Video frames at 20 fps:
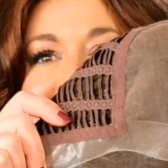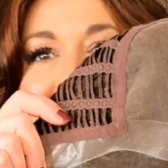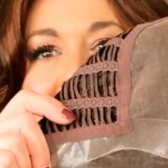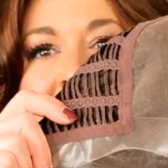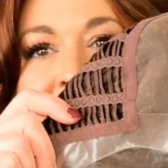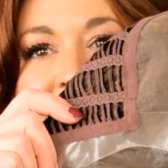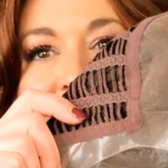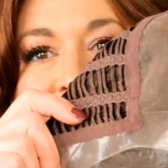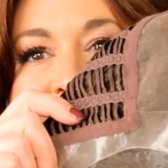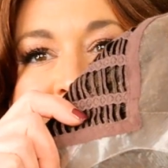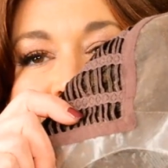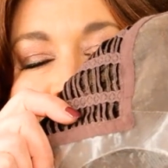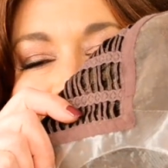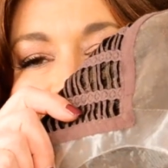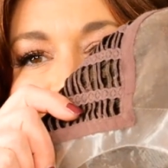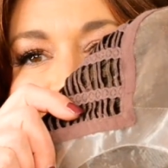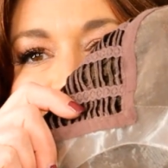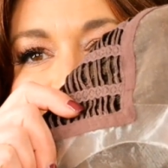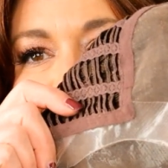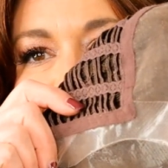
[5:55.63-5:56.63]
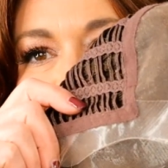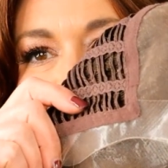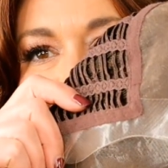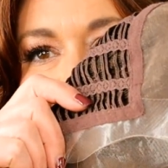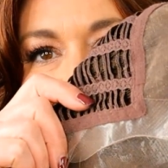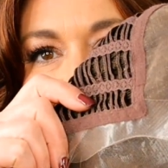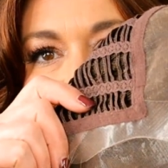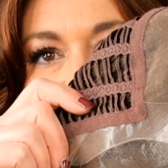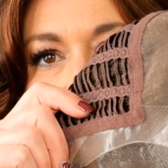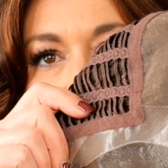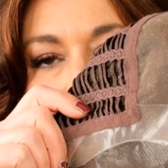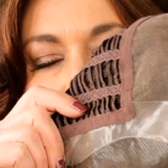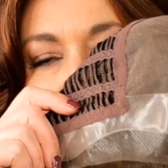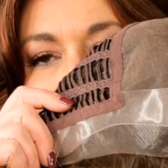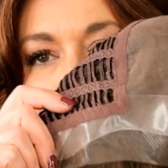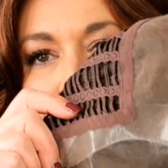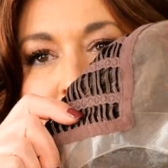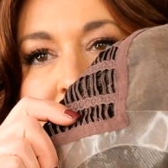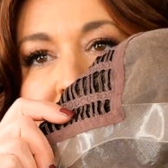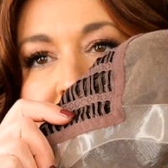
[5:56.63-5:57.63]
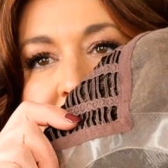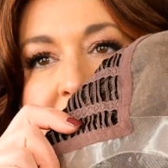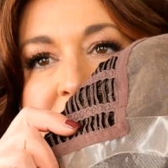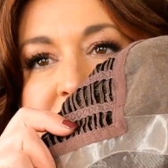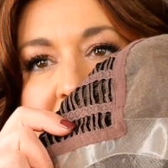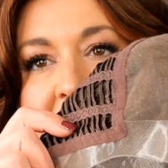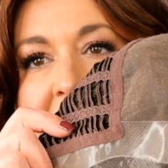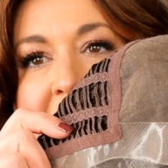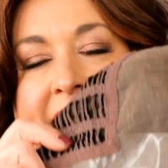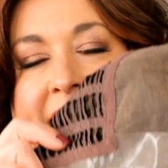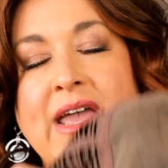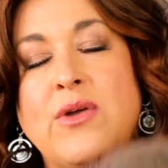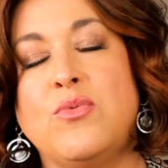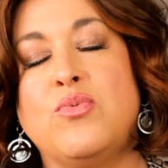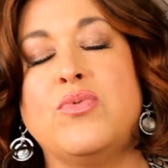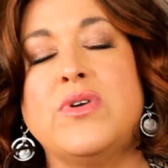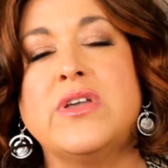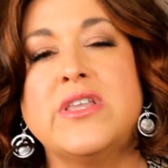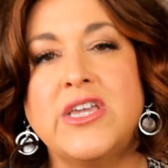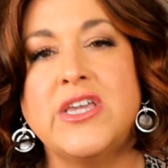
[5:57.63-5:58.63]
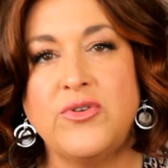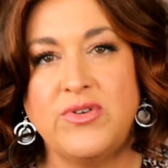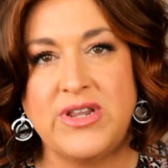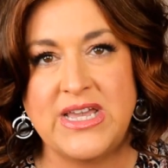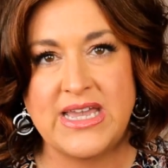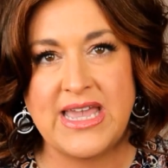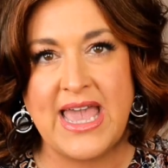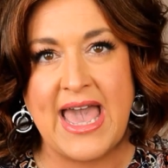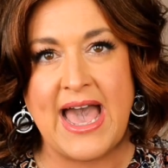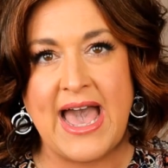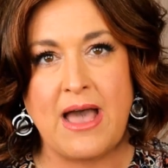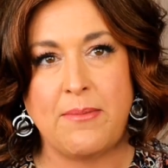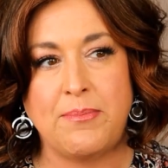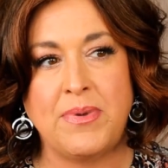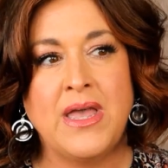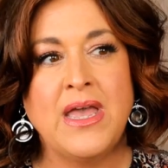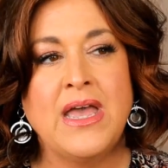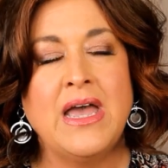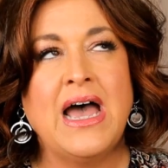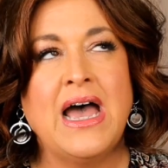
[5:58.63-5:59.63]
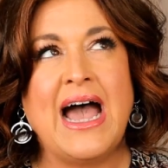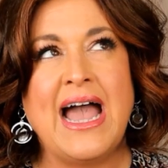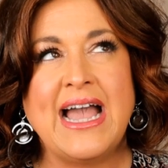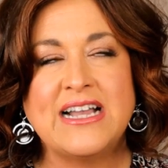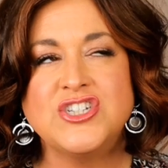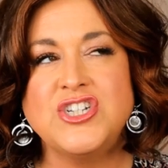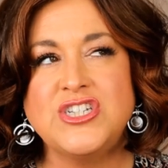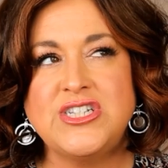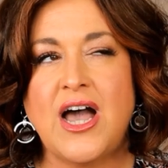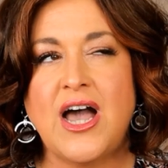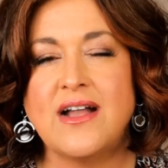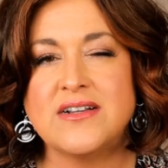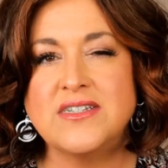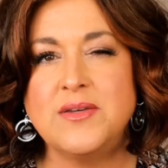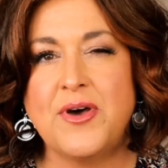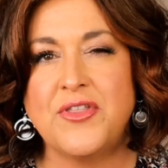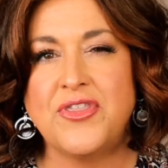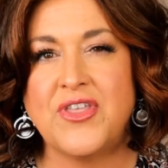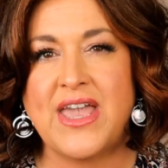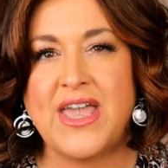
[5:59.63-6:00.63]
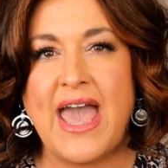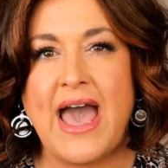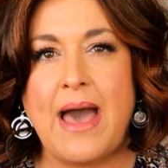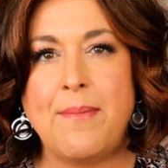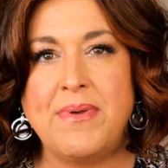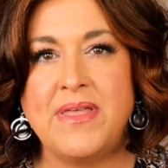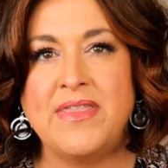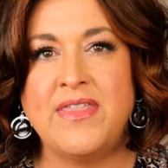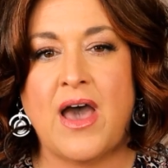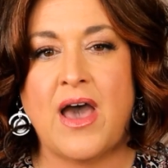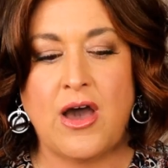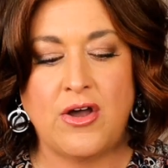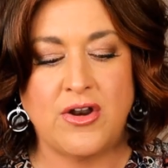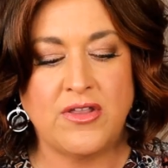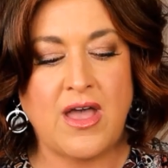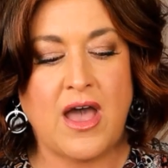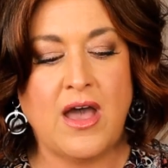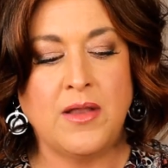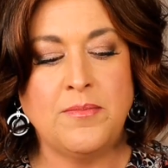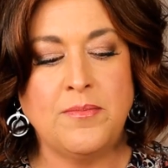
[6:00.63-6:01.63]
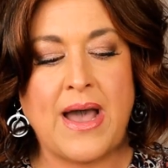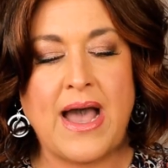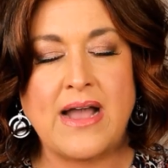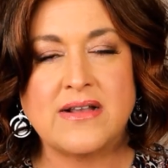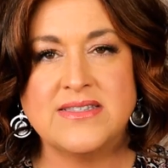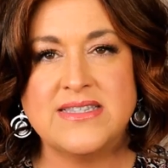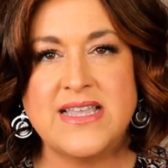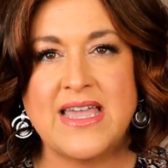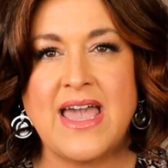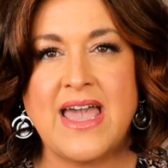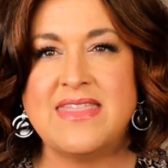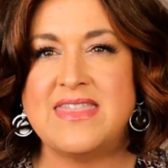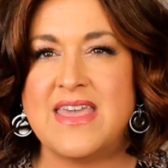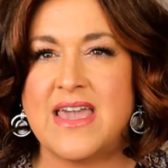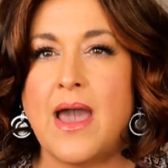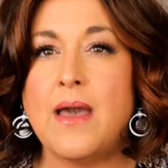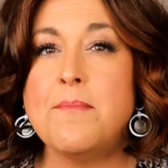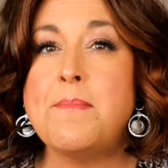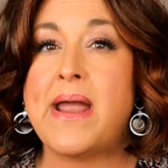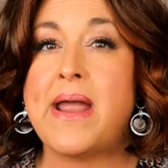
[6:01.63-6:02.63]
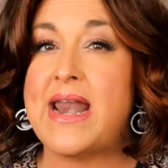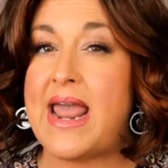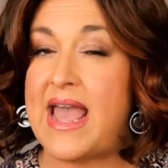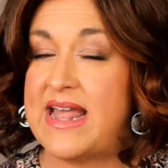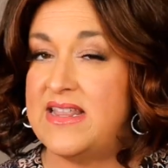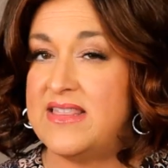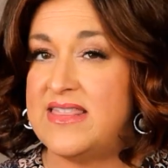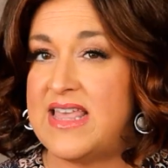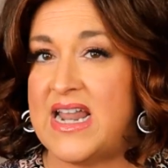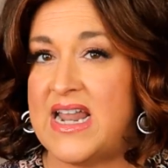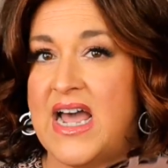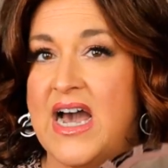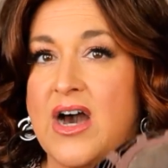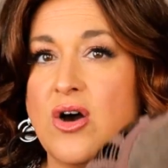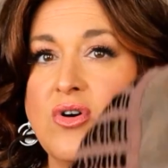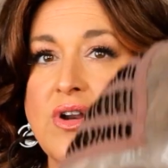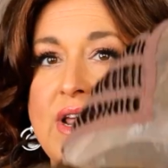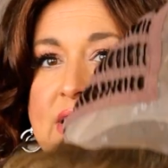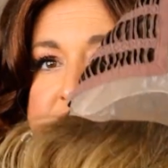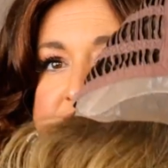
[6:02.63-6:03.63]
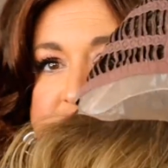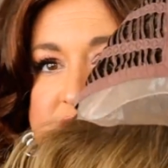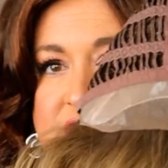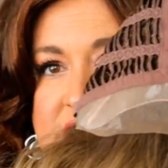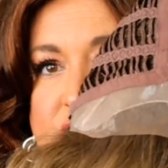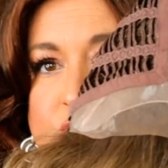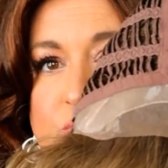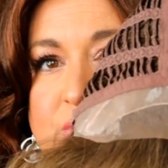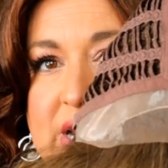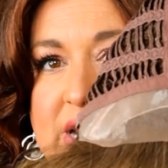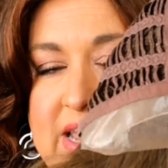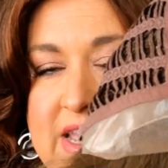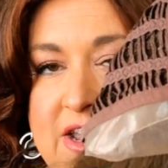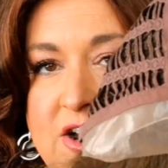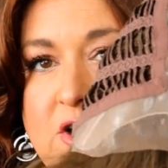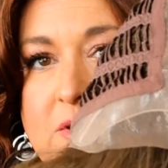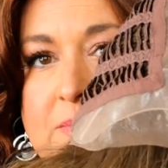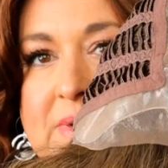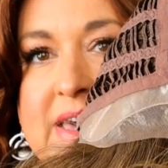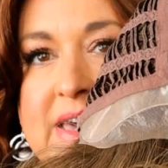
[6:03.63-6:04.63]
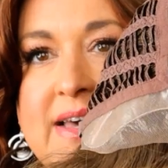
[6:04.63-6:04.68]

Now, this is the inside of the cap. We have got a really unique cap. I actually talked about the cap in the unboxing. I think I might edit that out and just do it here